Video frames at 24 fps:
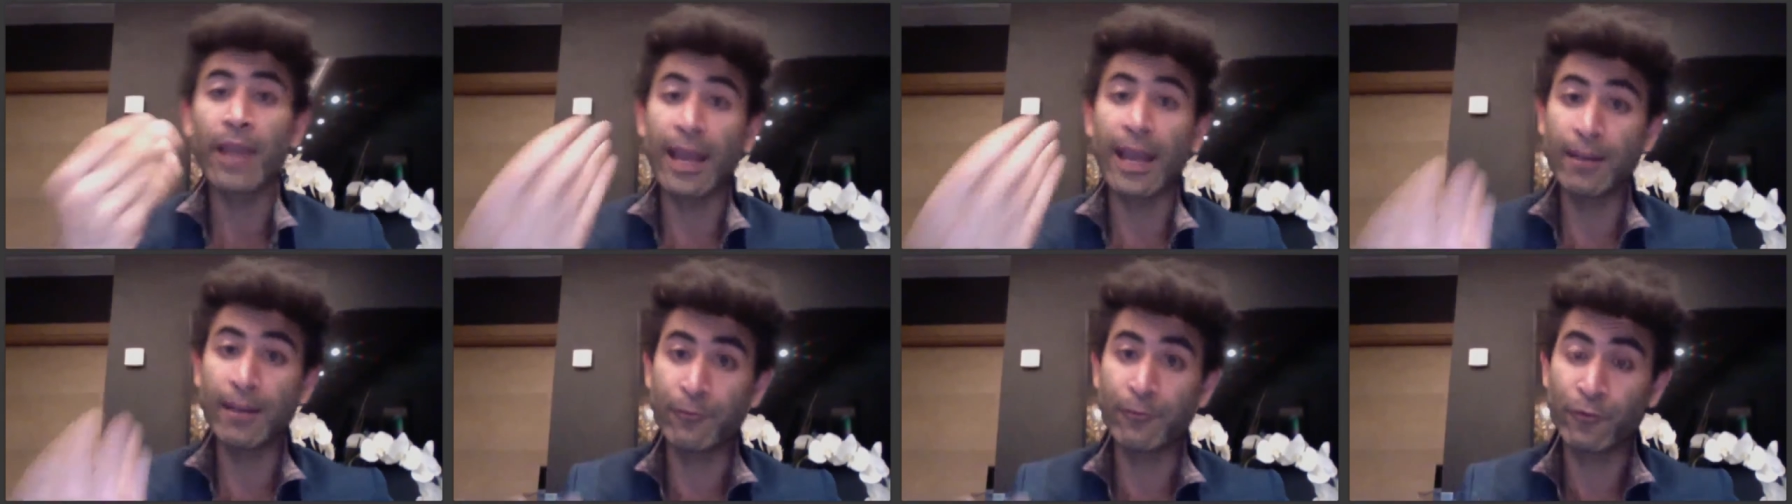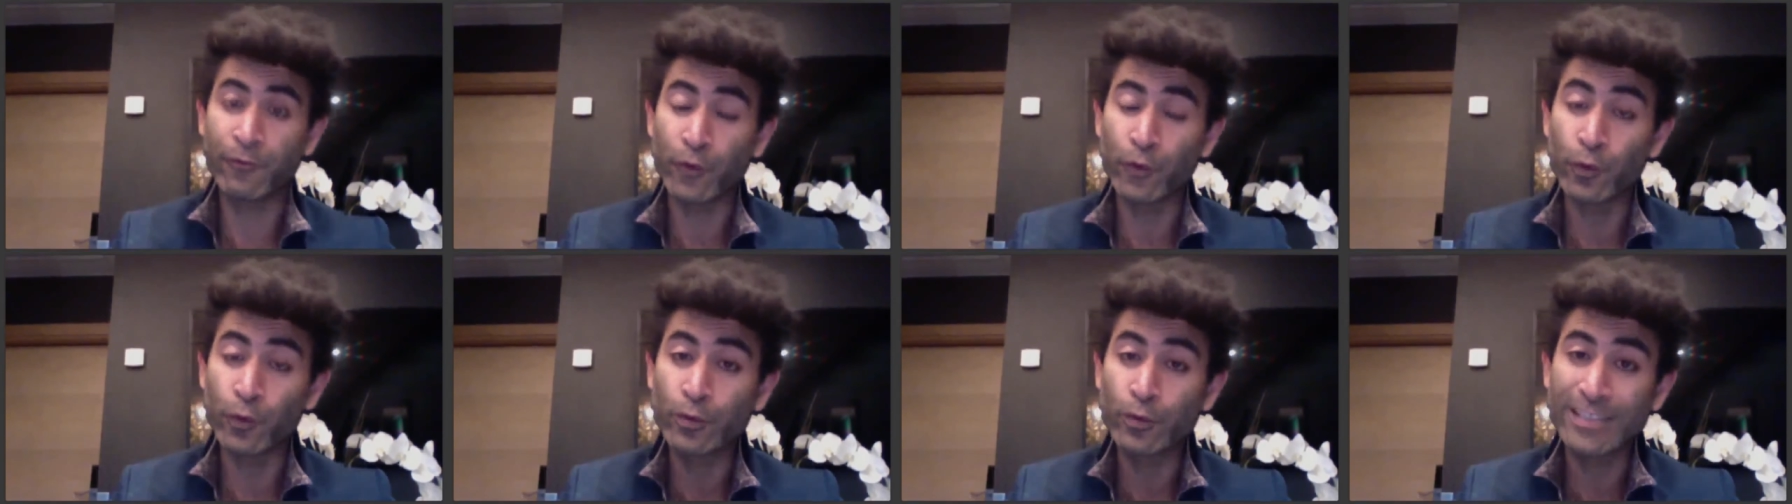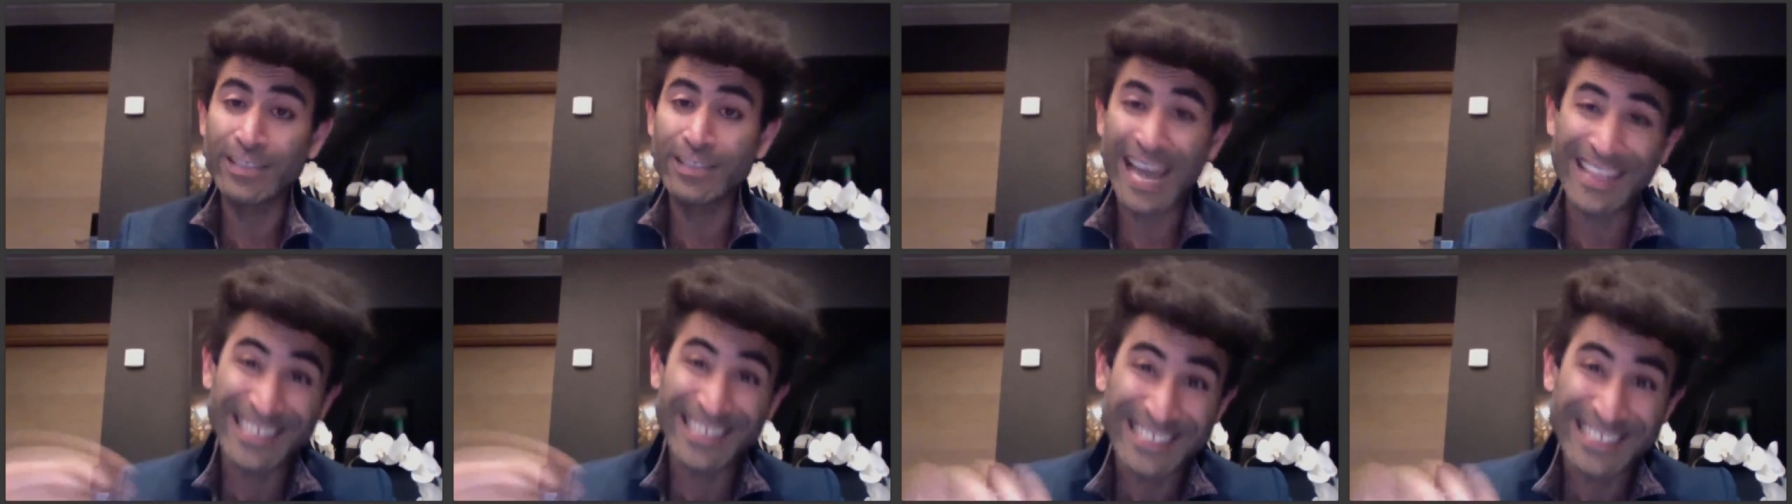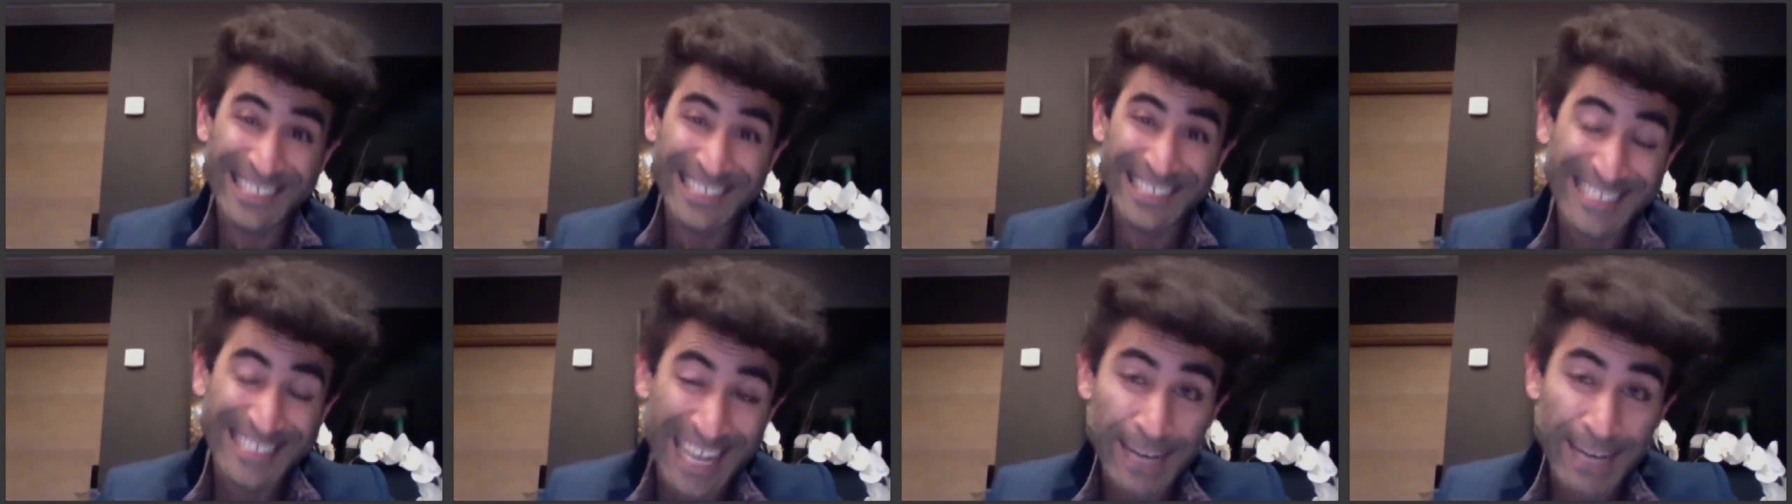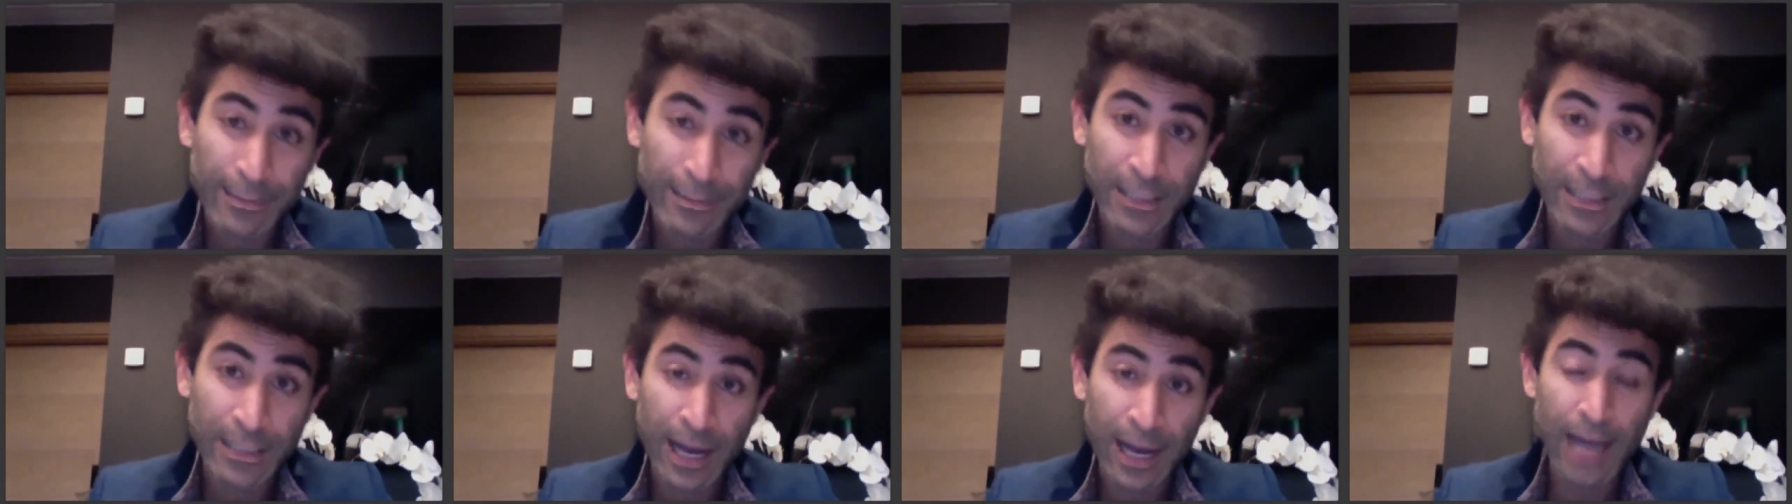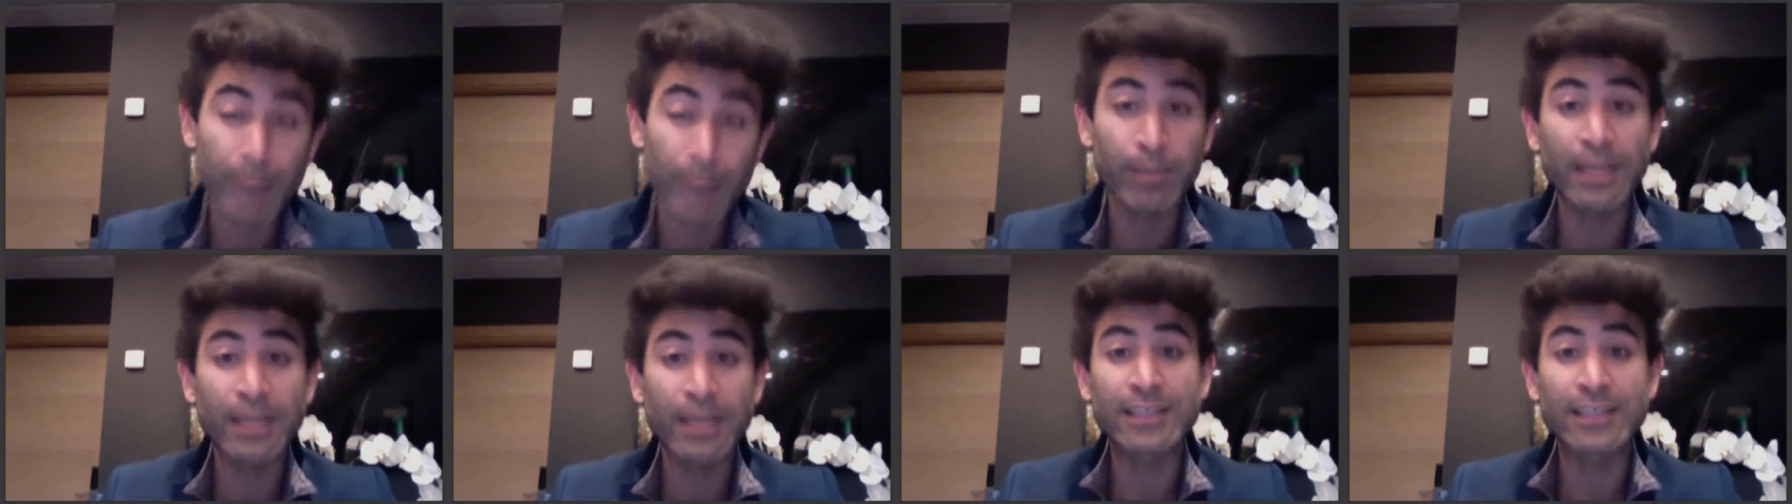and fruits at the same
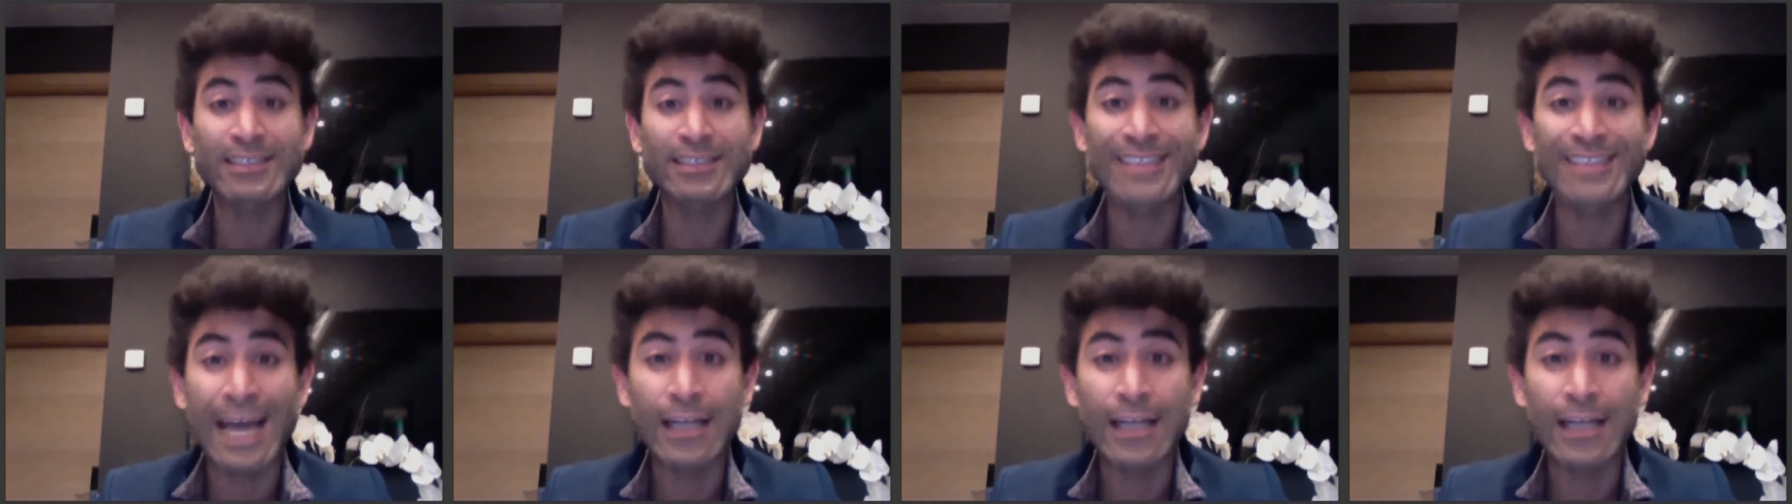time because